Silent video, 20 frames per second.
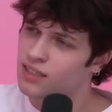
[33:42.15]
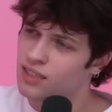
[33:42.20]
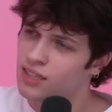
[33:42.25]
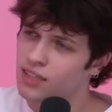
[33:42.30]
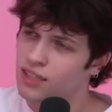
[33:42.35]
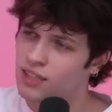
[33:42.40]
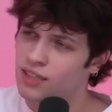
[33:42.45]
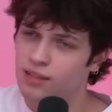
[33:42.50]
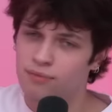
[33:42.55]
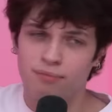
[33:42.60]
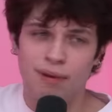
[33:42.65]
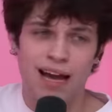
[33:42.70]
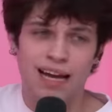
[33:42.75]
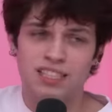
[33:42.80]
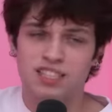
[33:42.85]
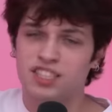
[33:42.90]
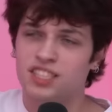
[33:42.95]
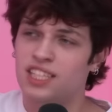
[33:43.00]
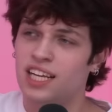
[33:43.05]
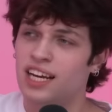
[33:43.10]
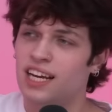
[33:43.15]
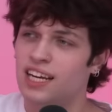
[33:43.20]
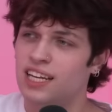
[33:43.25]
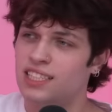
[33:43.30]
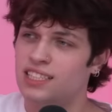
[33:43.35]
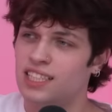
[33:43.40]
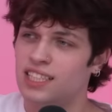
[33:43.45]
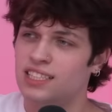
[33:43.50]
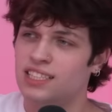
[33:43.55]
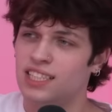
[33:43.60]
you can compete, Matt just like said Sharpies. it
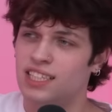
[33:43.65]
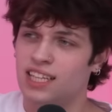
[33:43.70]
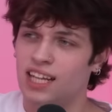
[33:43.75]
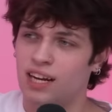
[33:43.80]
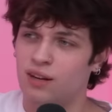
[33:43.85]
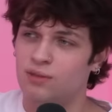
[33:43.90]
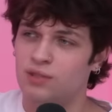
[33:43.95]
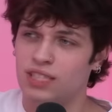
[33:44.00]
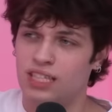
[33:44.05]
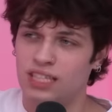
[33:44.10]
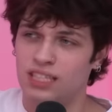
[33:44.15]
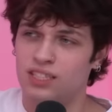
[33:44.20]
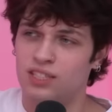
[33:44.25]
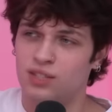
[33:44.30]
existed and that it was in